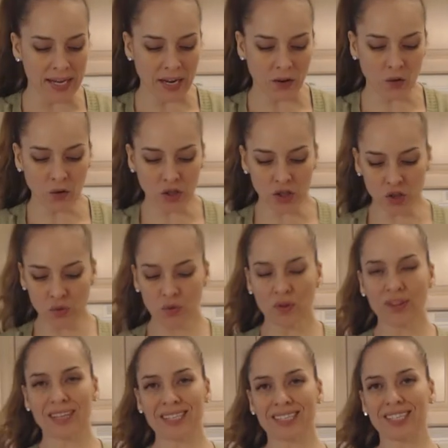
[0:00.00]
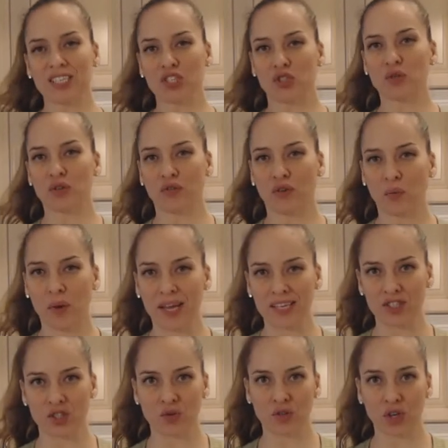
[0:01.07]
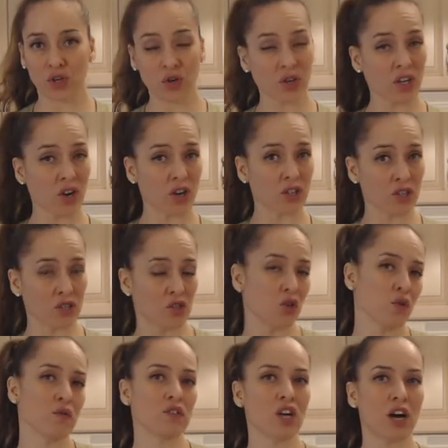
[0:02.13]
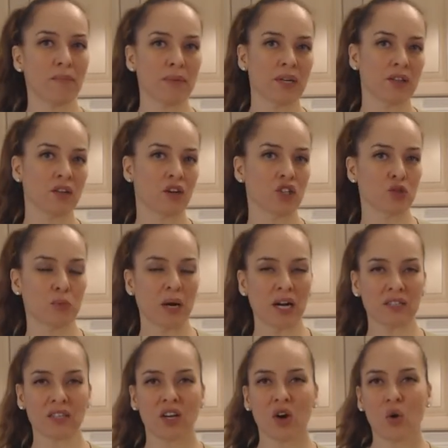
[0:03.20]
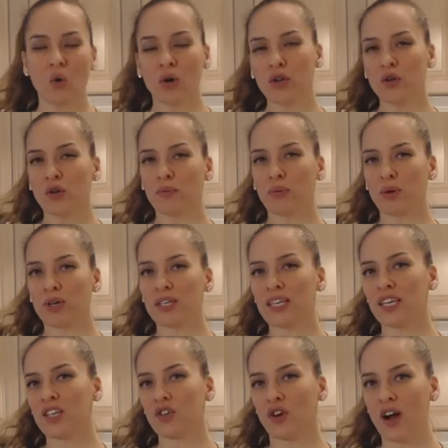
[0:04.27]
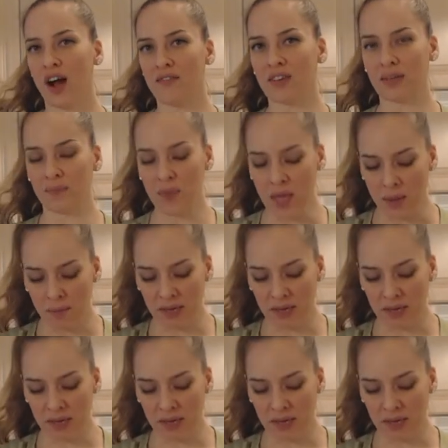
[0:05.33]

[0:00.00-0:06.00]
Now you can do this in two different ways. You can cook it on your stovetop in a large pot, or you can put it in your oven.